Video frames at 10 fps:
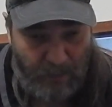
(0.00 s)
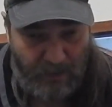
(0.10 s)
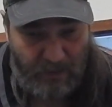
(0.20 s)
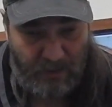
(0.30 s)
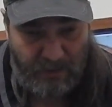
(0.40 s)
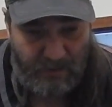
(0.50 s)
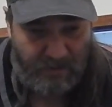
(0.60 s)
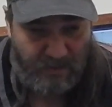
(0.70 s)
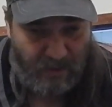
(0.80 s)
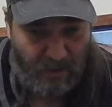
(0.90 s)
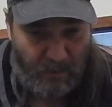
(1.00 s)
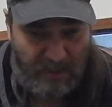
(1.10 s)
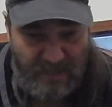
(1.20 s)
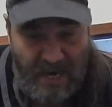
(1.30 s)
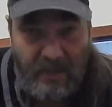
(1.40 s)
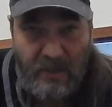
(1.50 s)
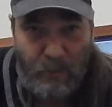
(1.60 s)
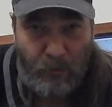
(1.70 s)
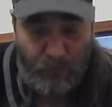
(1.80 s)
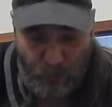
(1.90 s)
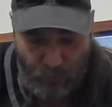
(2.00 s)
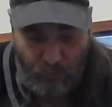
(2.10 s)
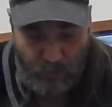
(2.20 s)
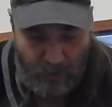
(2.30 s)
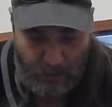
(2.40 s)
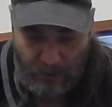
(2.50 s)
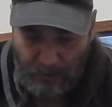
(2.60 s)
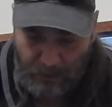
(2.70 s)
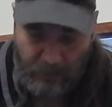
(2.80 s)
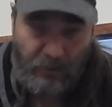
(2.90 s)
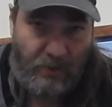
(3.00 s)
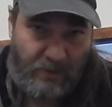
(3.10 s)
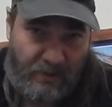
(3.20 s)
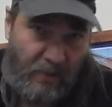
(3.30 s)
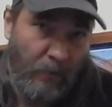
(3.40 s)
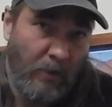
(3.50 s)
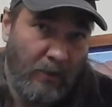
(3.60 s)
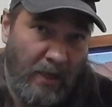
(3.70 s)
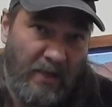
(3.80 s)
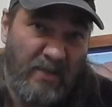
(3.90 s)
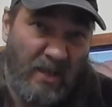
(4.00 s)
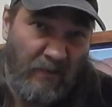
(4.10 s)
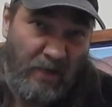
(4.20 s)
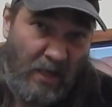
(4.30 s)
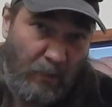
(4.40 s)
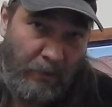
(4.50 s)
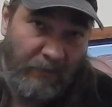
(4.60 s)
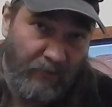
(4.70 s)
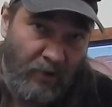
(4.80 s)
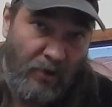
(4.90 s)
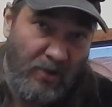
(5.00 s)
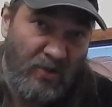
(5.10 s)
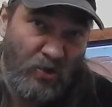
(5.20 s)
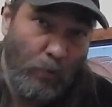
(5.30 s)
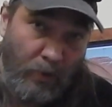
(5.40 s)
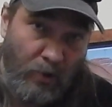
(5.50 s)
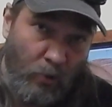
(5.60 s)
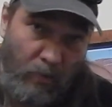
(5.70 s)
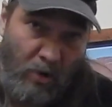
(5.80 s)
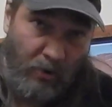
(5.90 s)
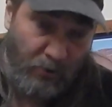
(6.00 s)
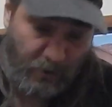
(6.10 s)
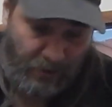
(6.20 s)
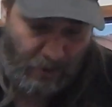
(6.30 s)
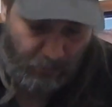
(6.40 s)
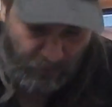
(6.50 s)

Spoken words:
and like this metallic maroon. You can see them online. 78 Plymouth Volare Super Coupe, all tricked out.